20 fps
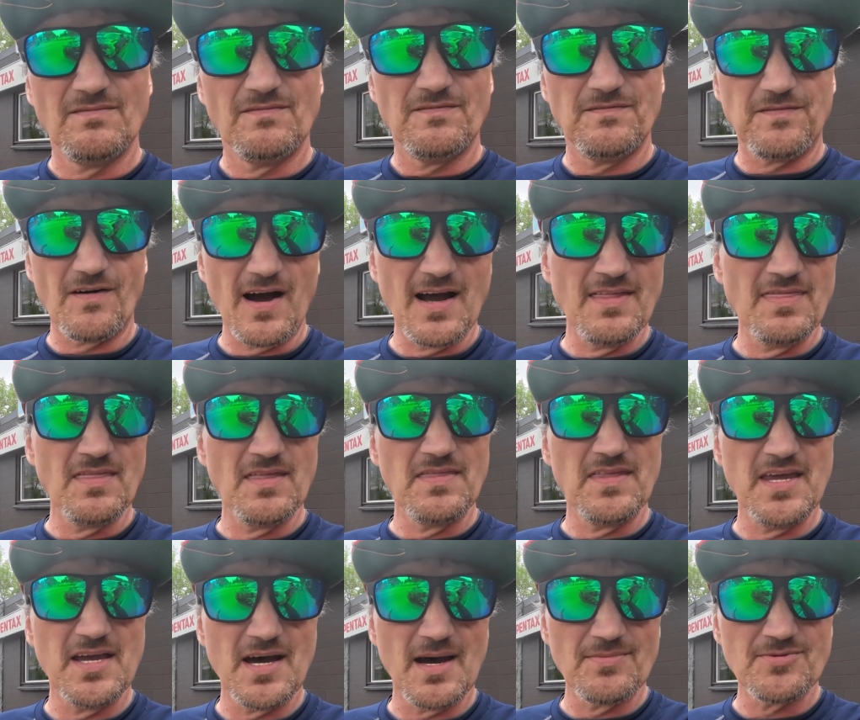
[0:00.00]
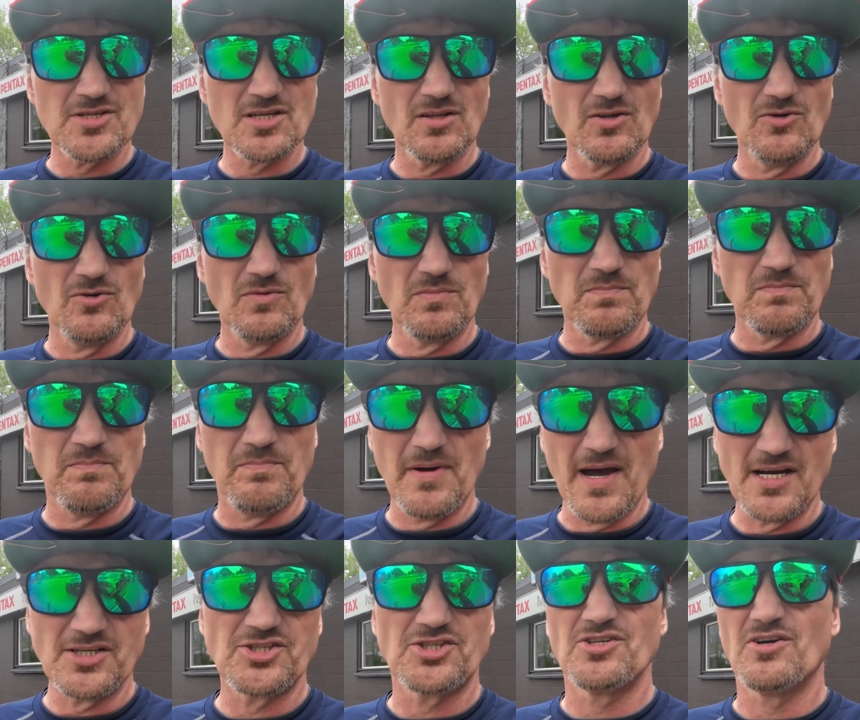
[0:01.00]
find the absolute
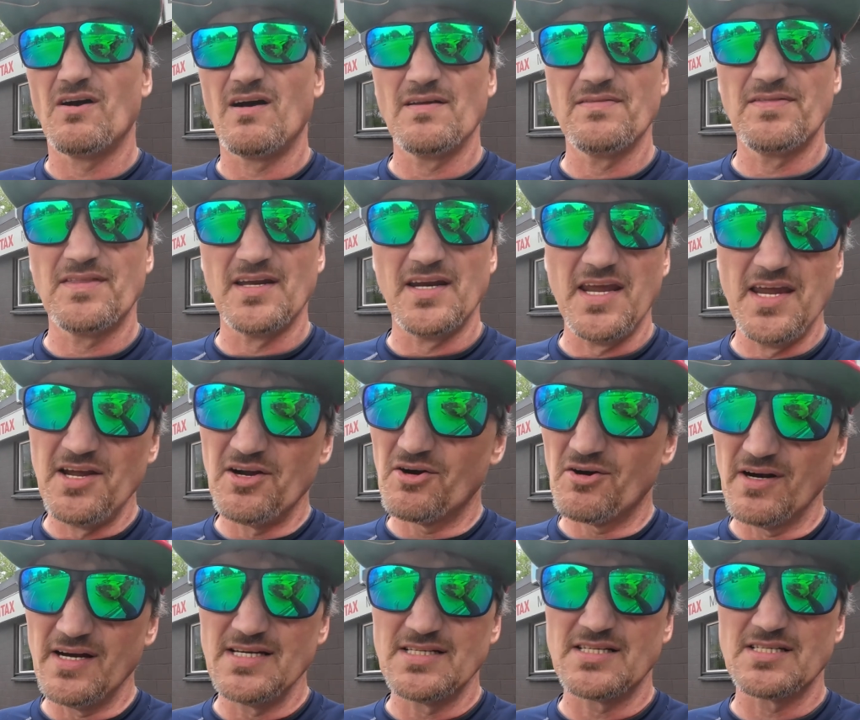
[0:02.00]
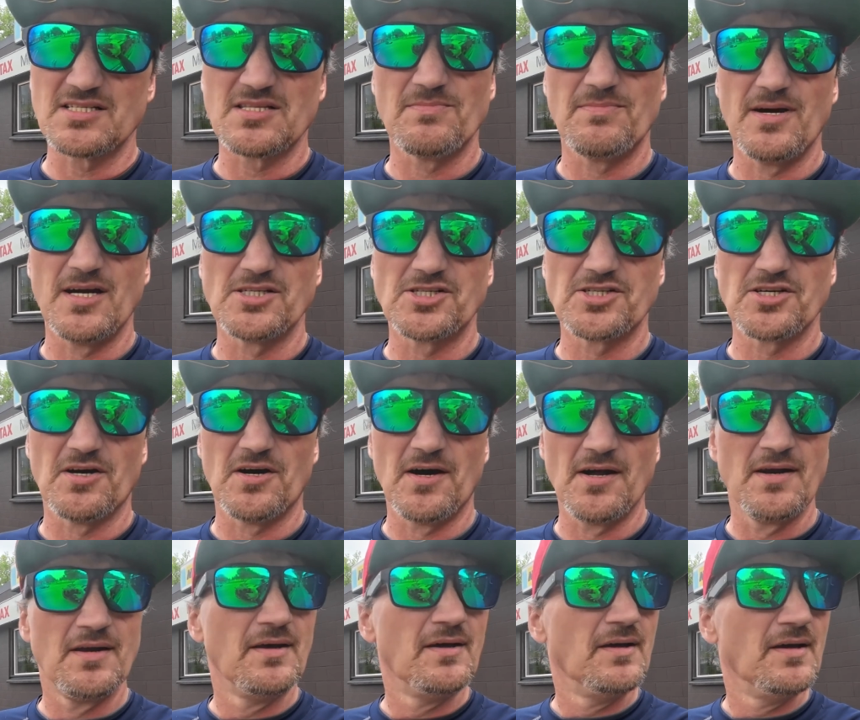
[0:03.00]
best shot that he agrees is the best shot,